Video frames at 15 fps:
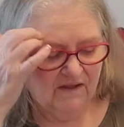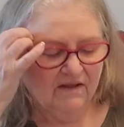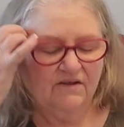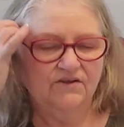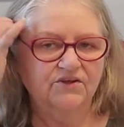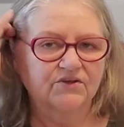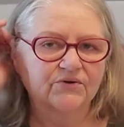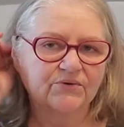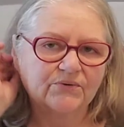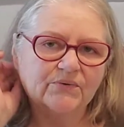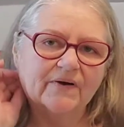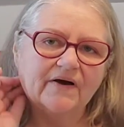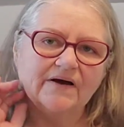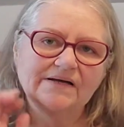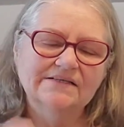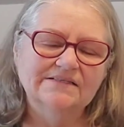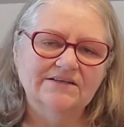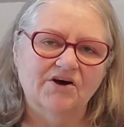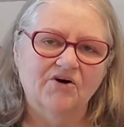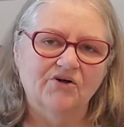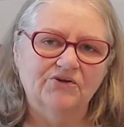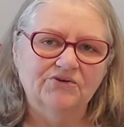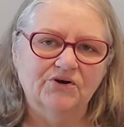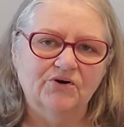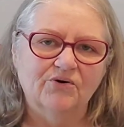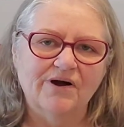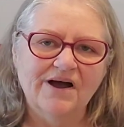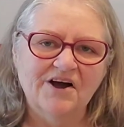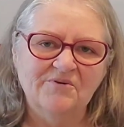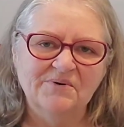you guys all know
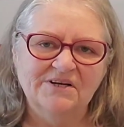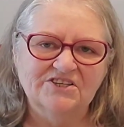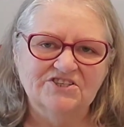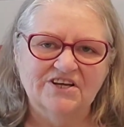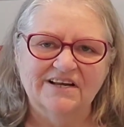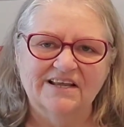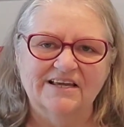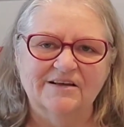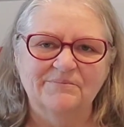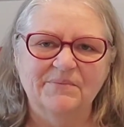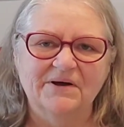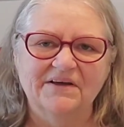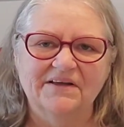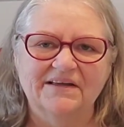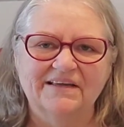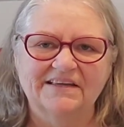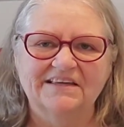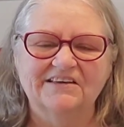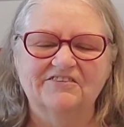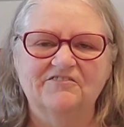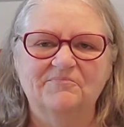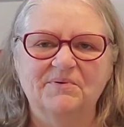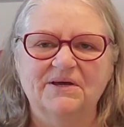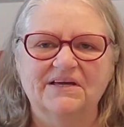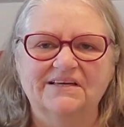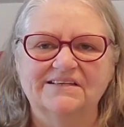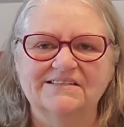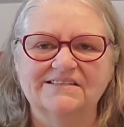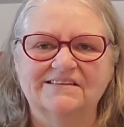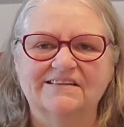how much I like buying gift
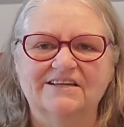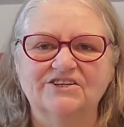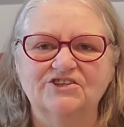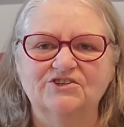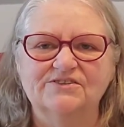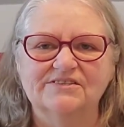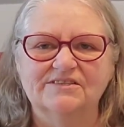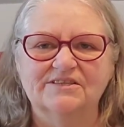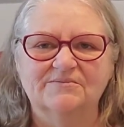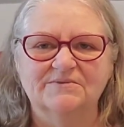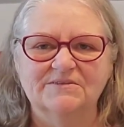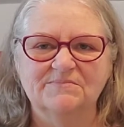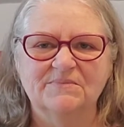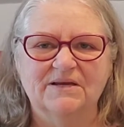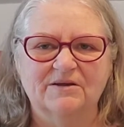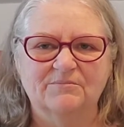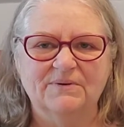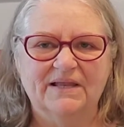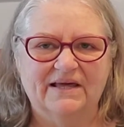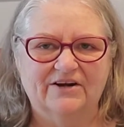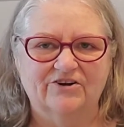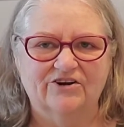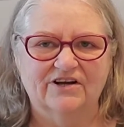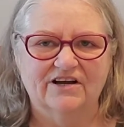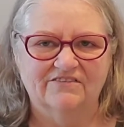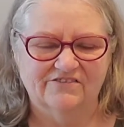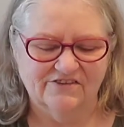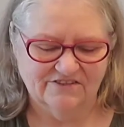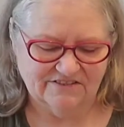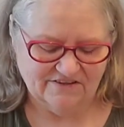bags and then using them to make planner
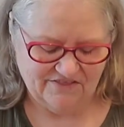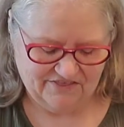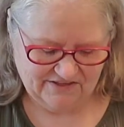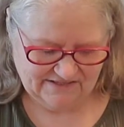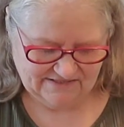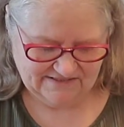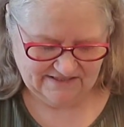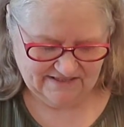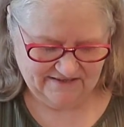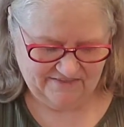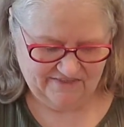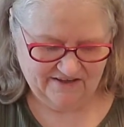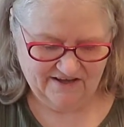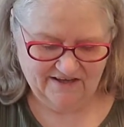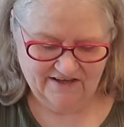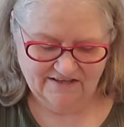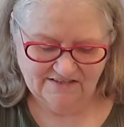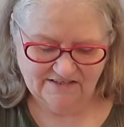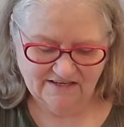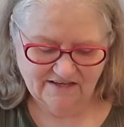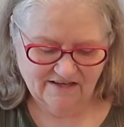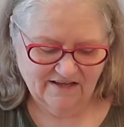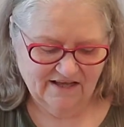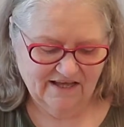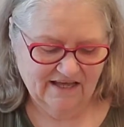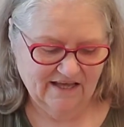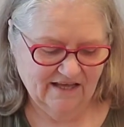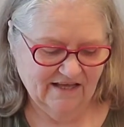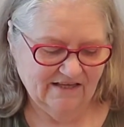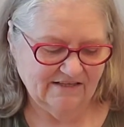covers and things like that.
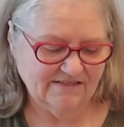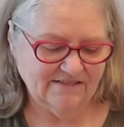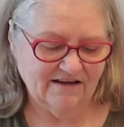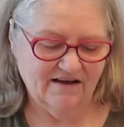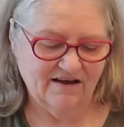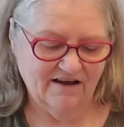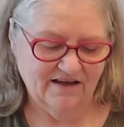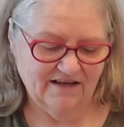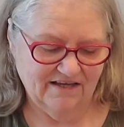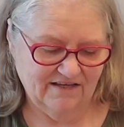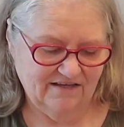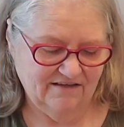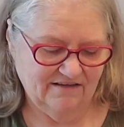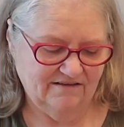And I